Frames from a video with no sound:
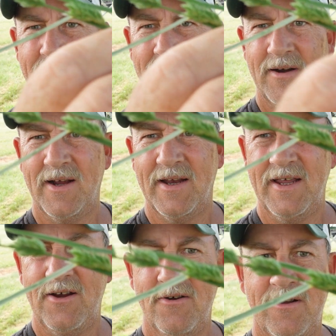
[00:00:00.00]
Right
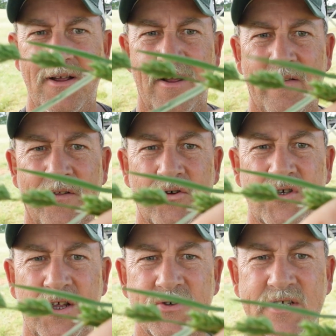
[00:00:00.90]
here. There's
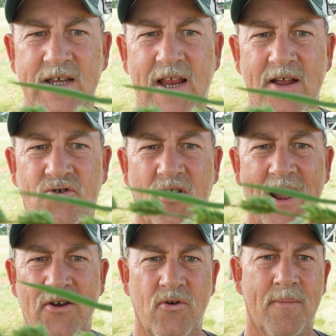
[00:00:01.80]
still seed head
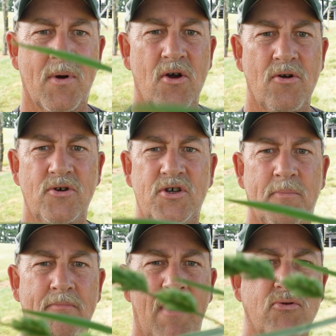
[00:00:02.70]
trying to emerge.
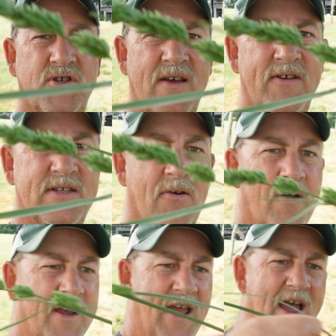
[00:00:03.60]
Most of it's
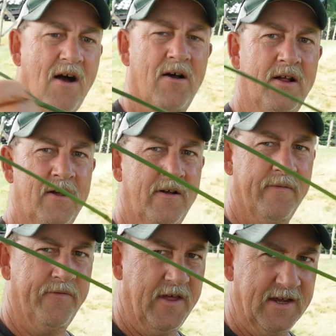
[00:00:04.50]
already out.
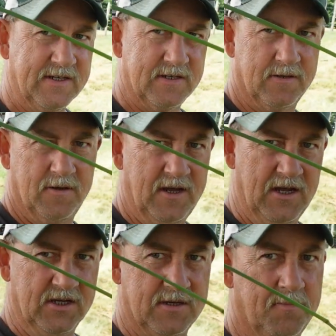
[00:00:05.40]
This
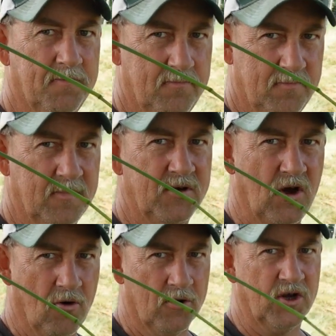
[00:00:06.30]
is
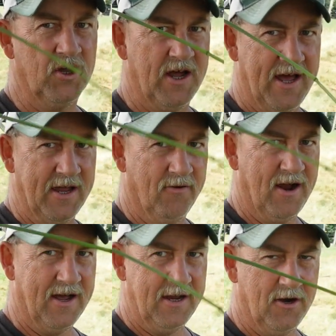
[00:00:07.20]
darn good hay
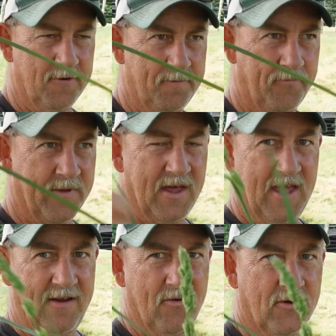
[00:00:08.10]
right here.
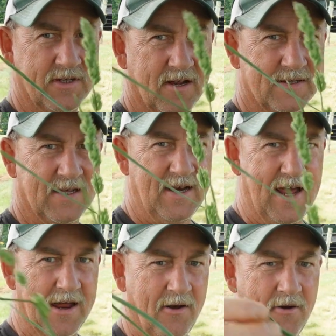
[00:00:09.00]
Even though it's got a seed
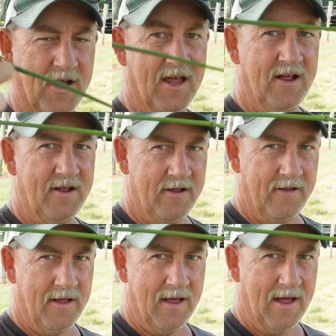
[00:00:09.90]
head on it,
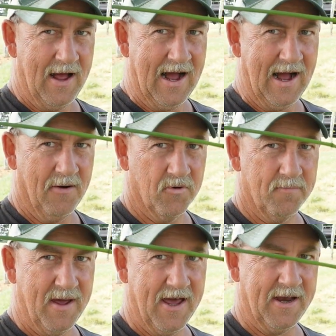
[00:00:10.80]
I
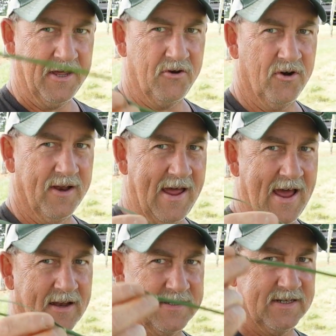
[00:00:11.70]
would bet under
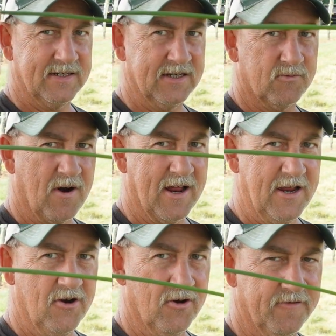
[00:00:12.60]
analysis this right
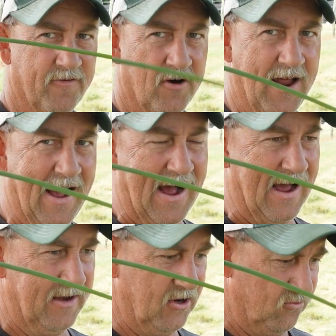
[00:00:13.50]
here is very
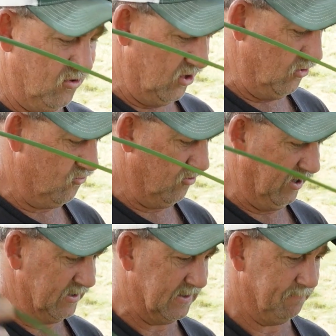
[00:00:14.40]
high in
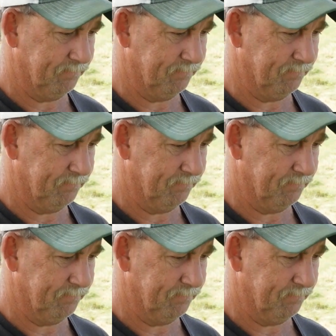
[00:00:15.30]
nutrients.